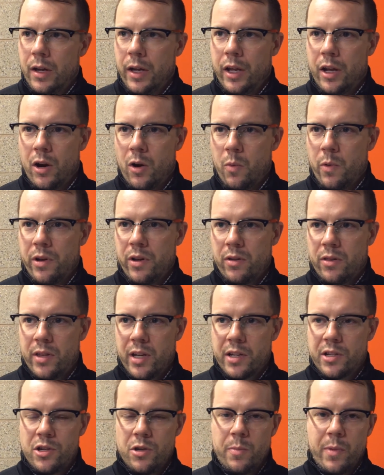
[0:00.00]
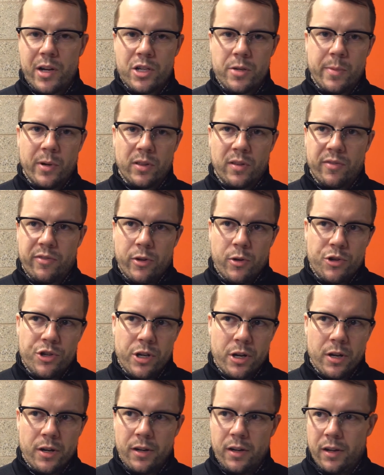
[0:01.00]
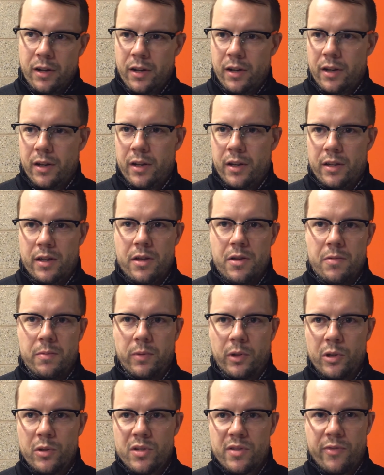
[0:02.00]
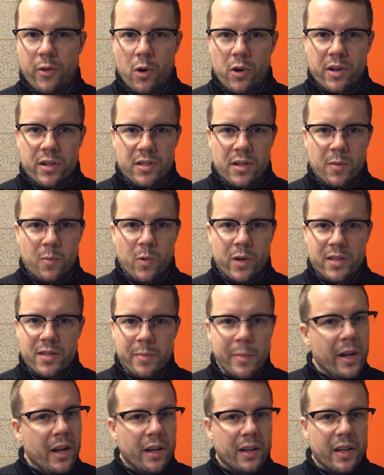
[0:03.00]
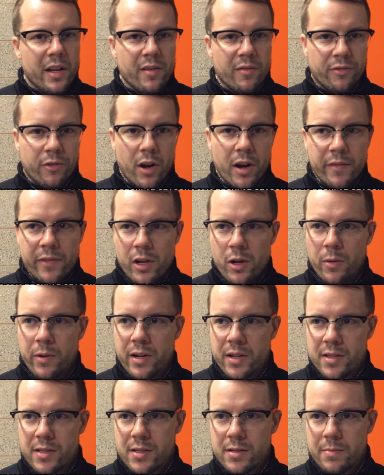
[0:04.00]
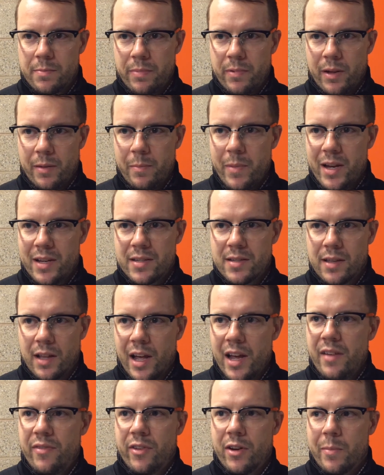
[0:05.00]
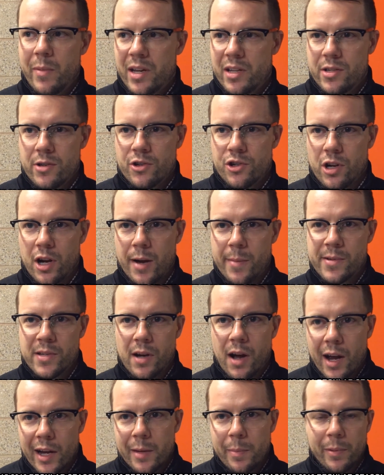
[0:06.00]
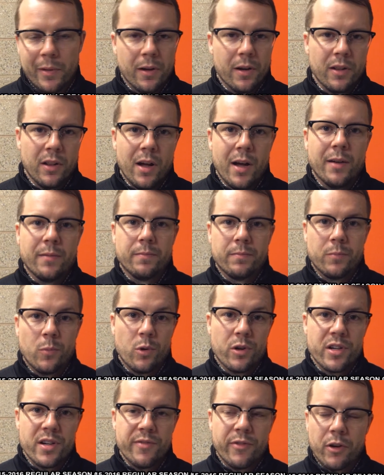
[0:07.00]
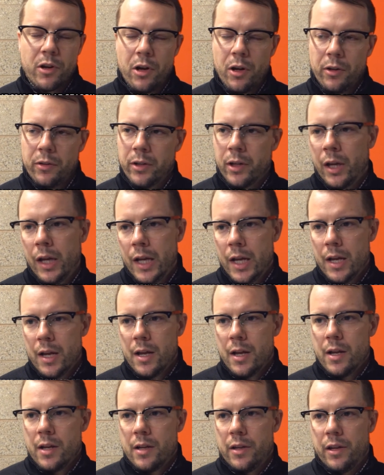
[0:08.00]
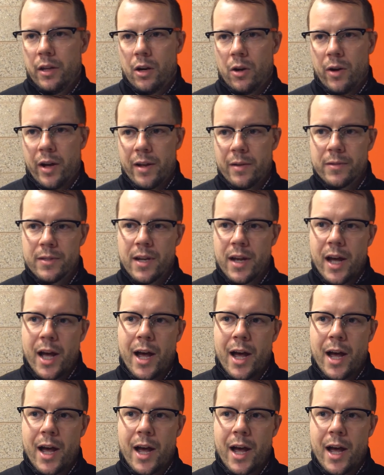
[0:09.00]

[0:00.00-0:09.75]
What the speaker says: when you think too much about the future, you lose focus on what's immediately in front of you, and it makes life and it makes your job as a hockey player a lot more difficult. And